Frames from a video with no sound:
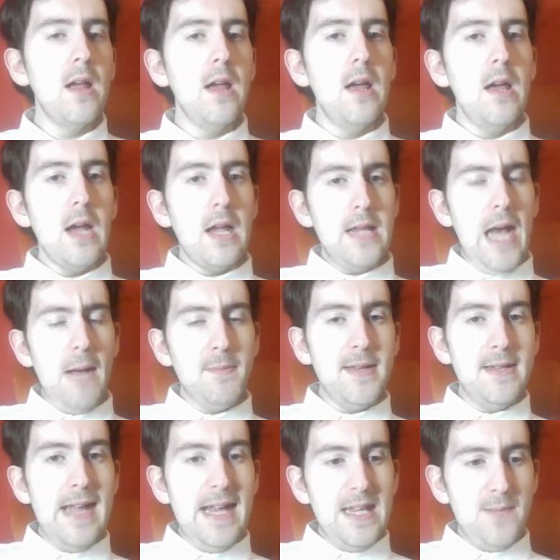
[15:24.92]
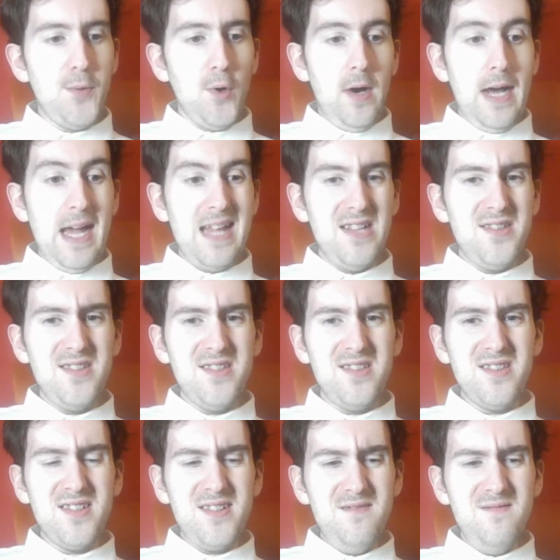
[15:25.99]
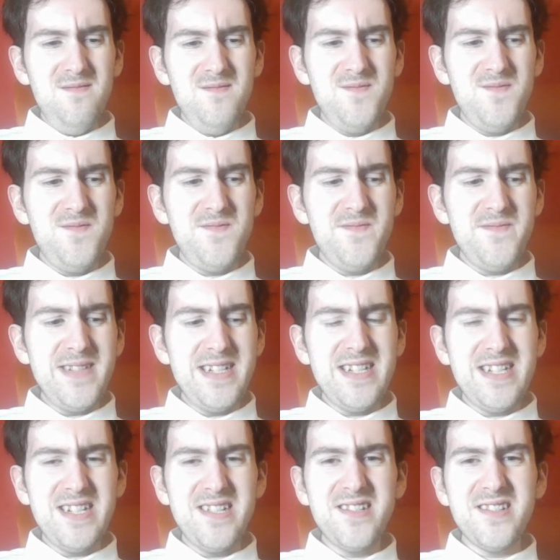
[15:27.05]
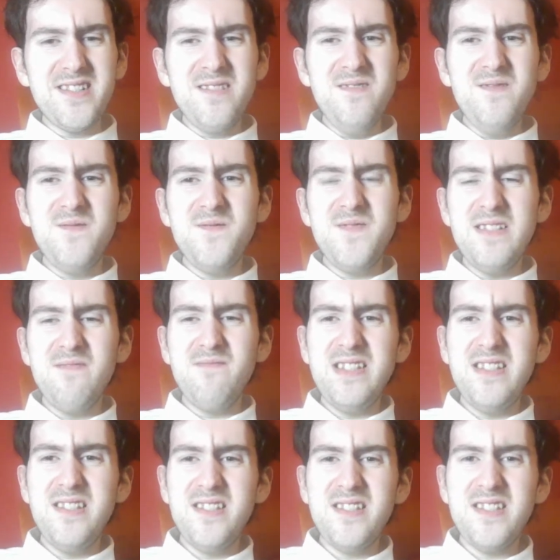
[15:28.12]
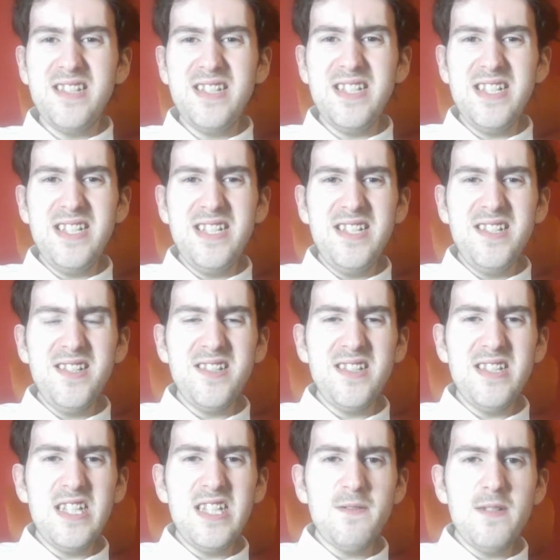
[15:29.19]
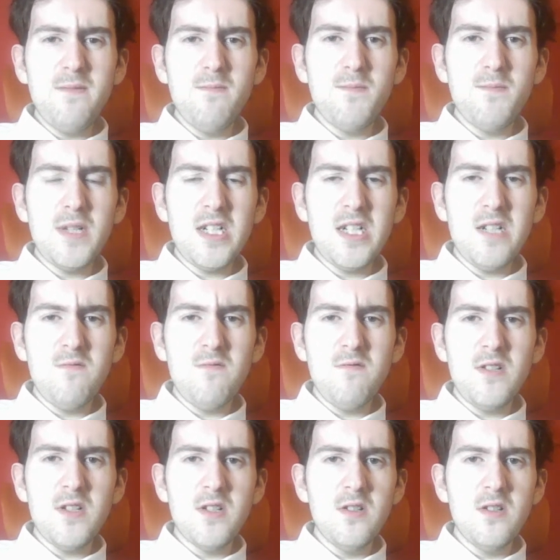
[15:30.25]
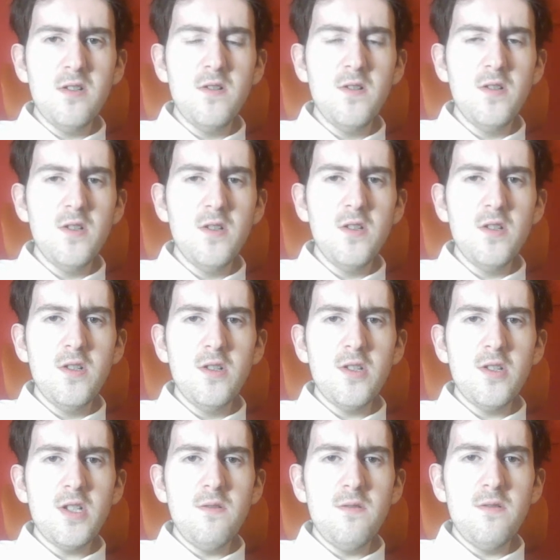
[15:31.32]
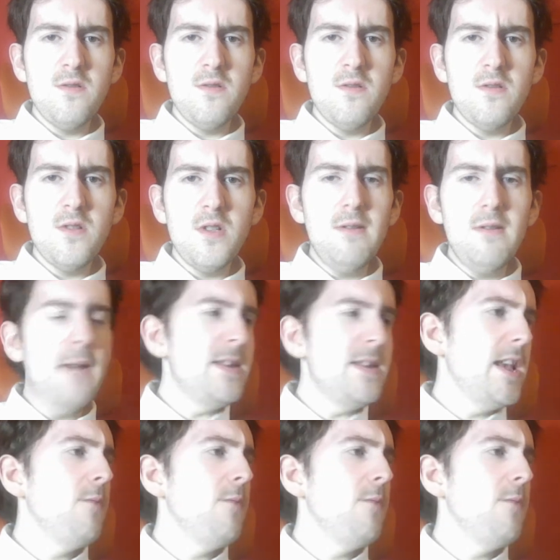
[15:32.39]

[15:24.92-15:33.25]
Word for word: Because up to this point, I don't think we see Caesar in part one. Oh yeah, we do.